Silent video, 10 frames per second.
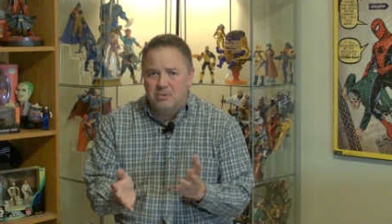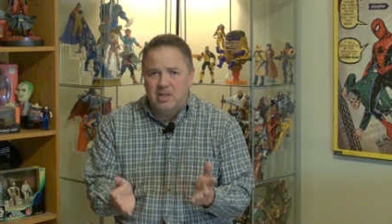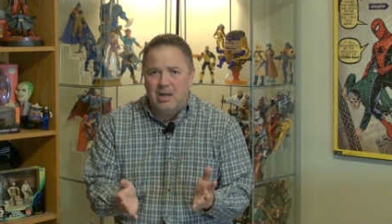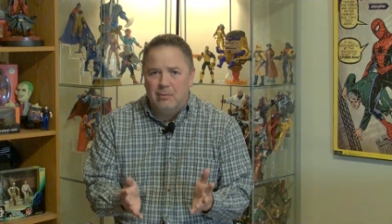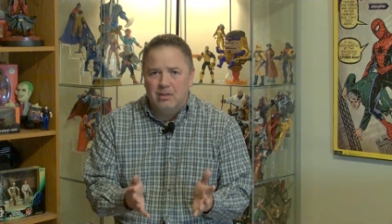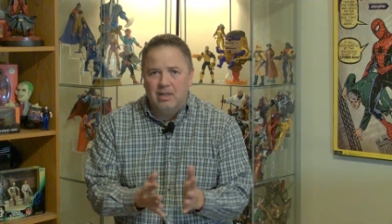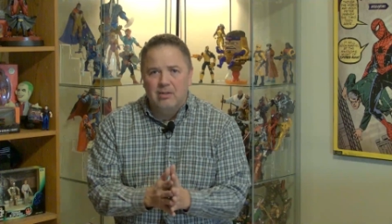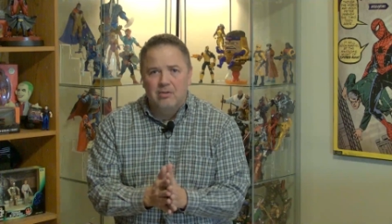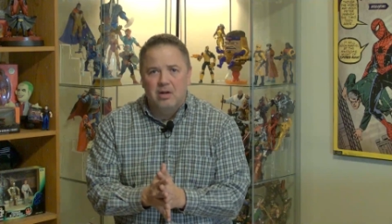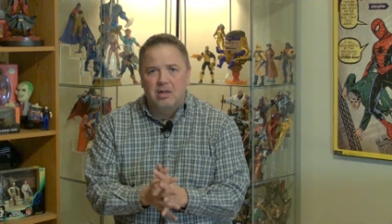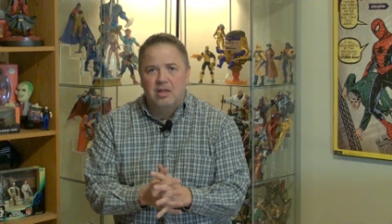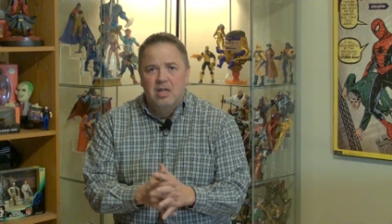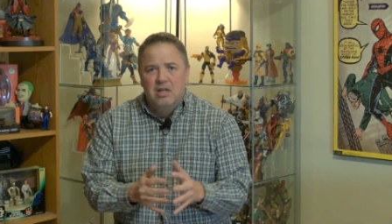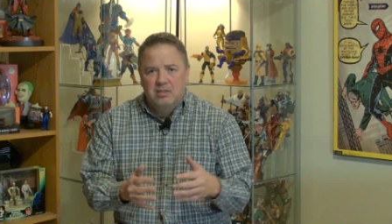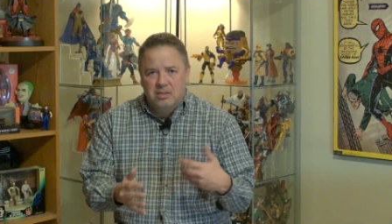that one later on,
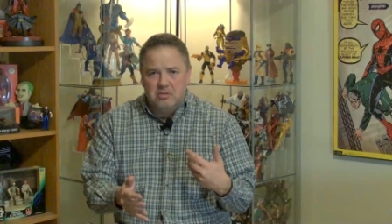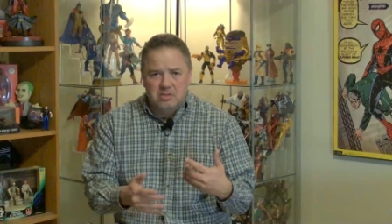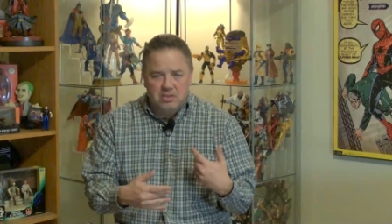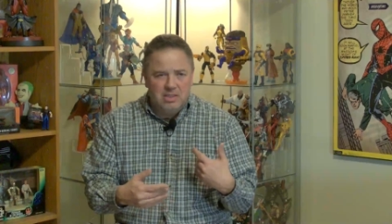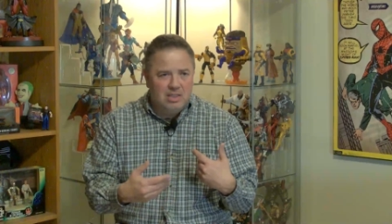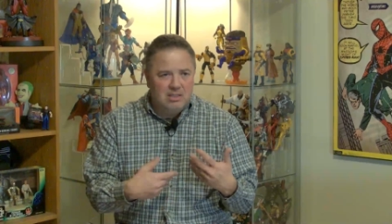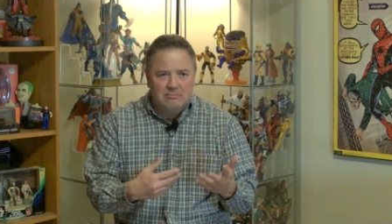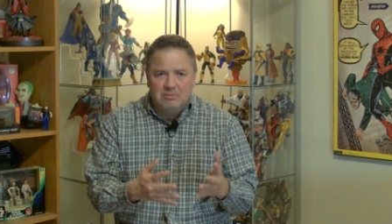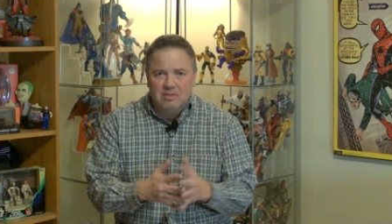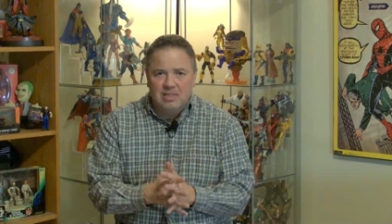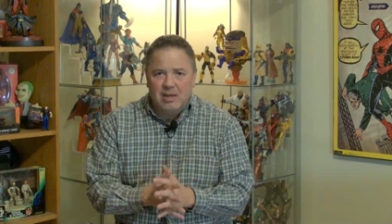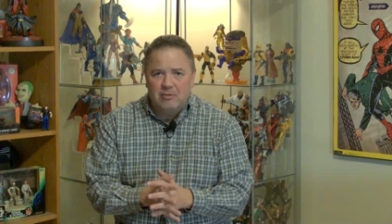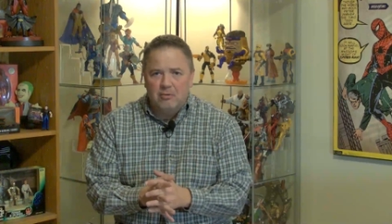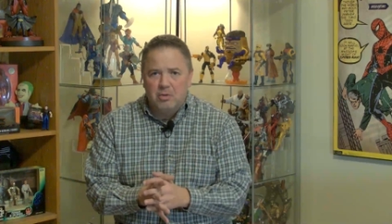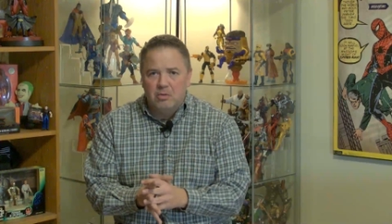the uh, down
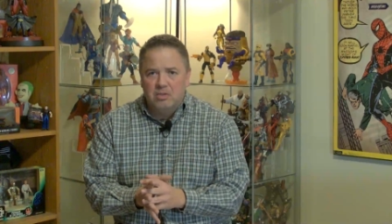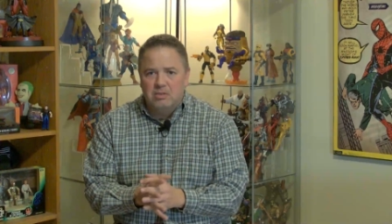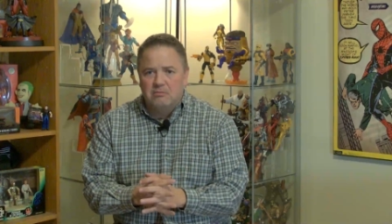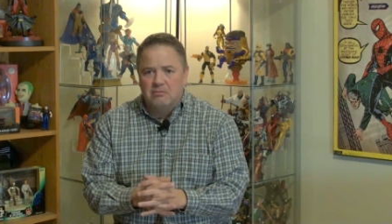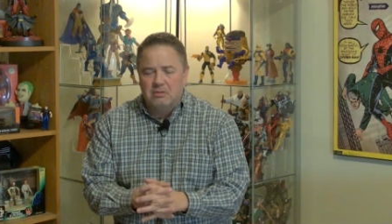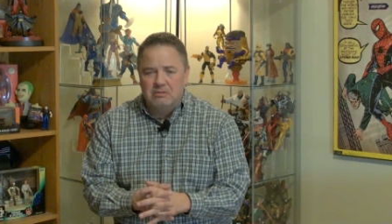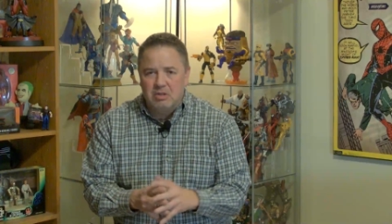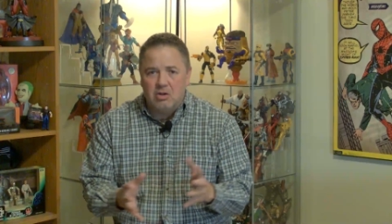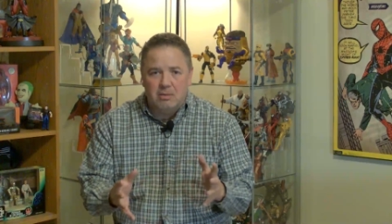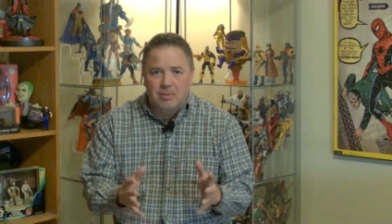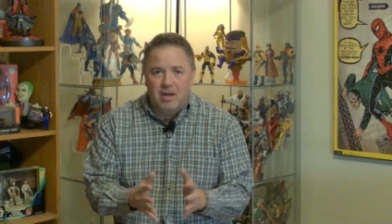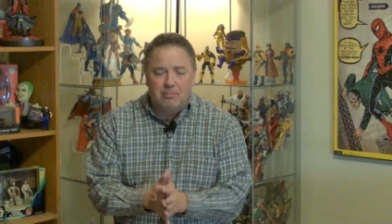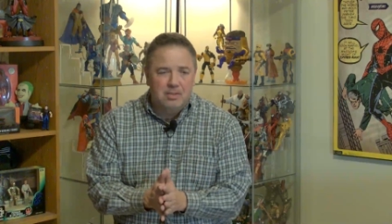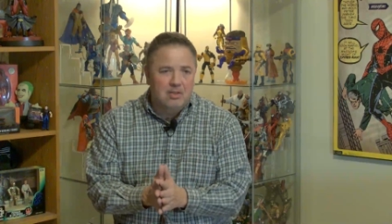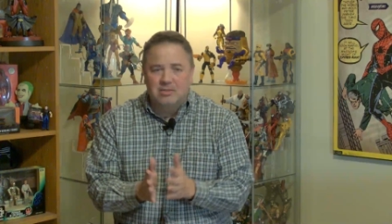the road to talk about
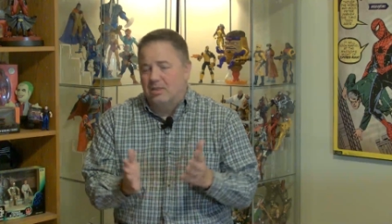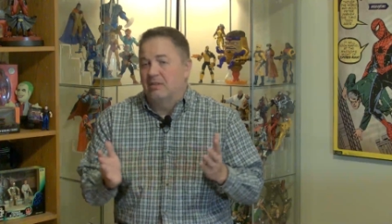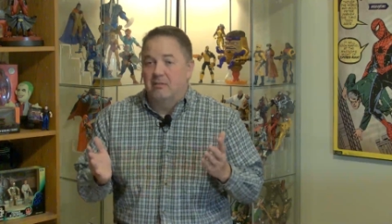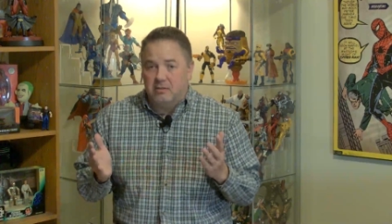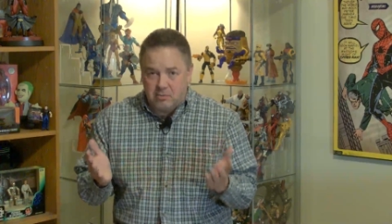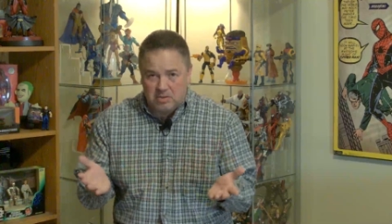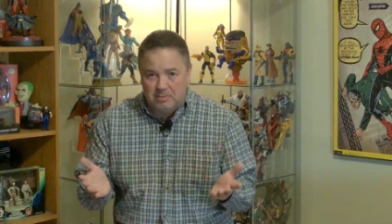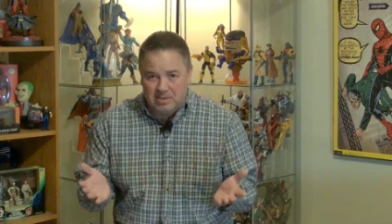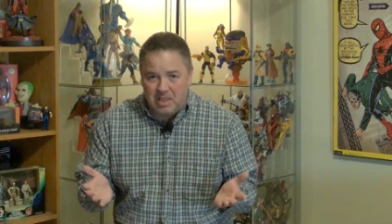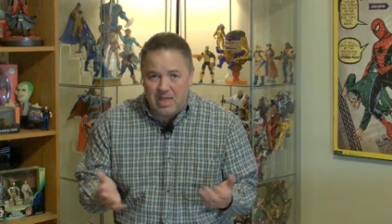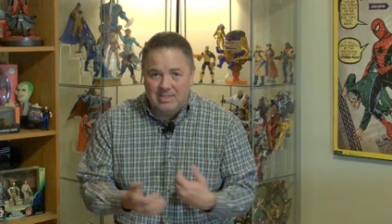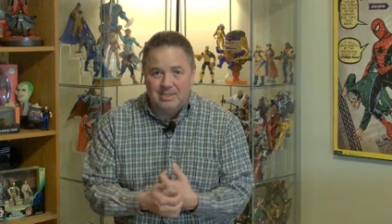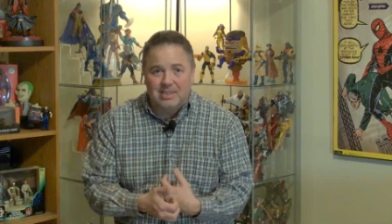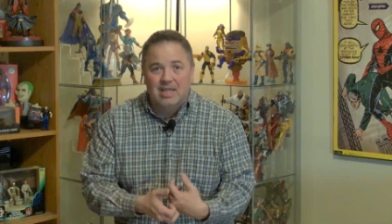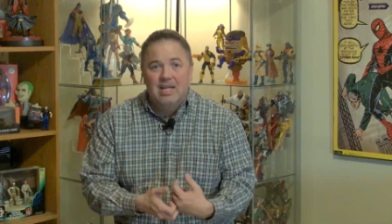because Christmas classic.
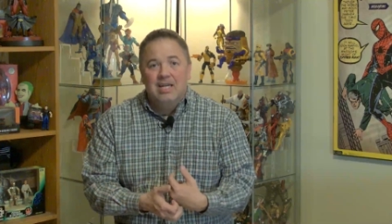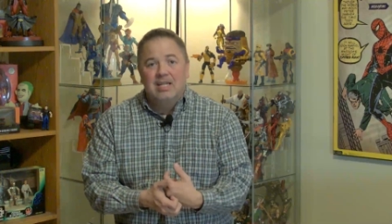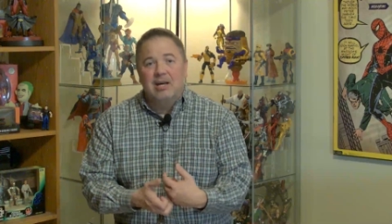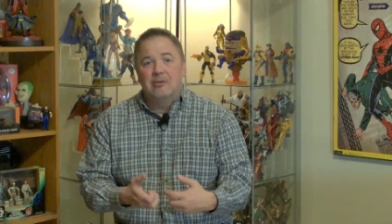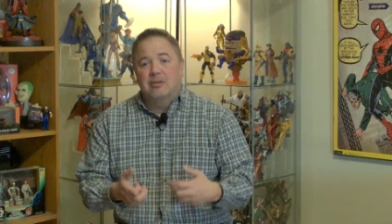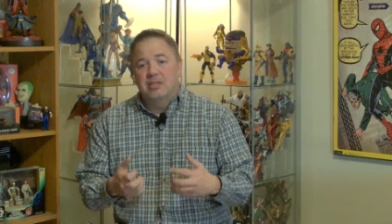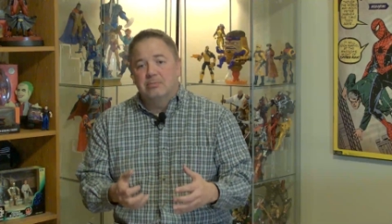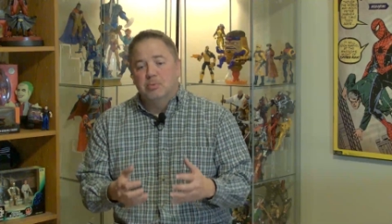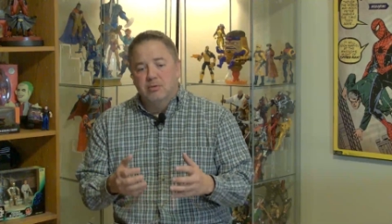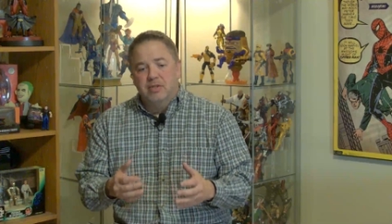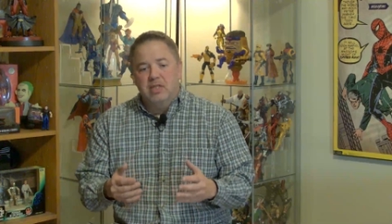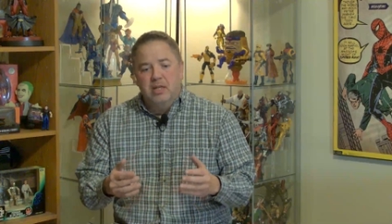Now, this movie